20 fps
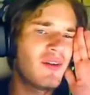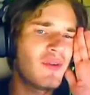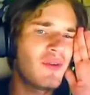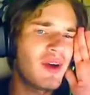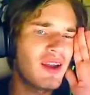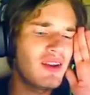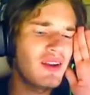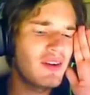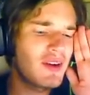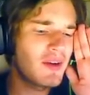
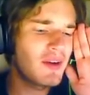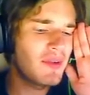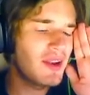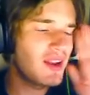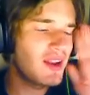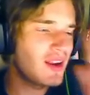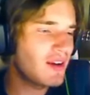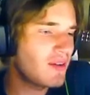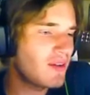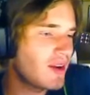Why do you come in
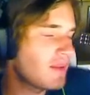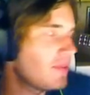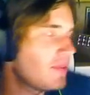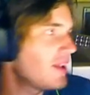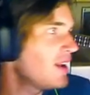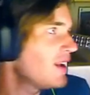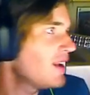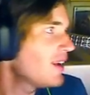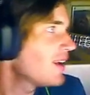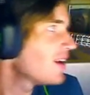here when I'm
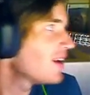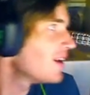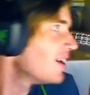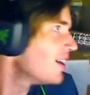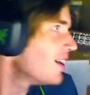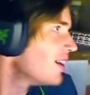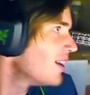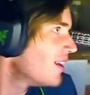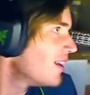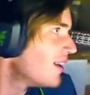playing?
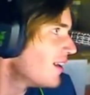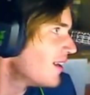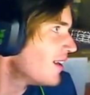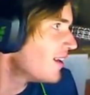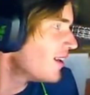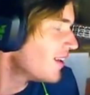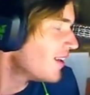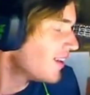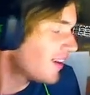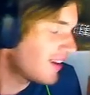Oh,
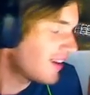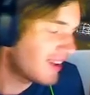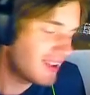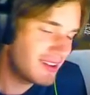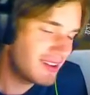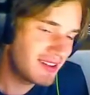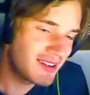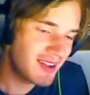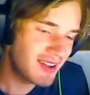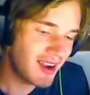you
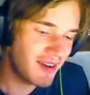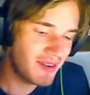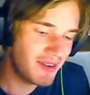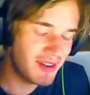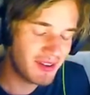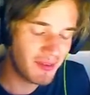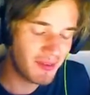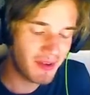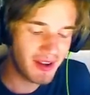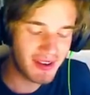scare me
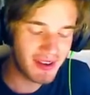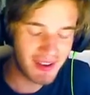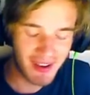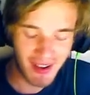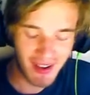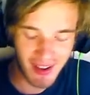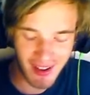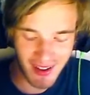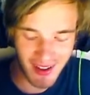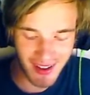so much.
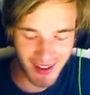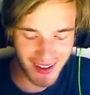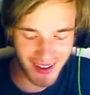Uh.